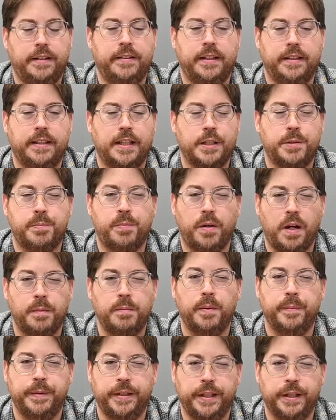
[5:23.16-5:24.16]
think that's
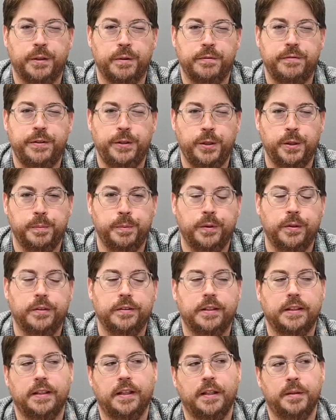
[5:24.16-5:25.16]
probably irrefutable.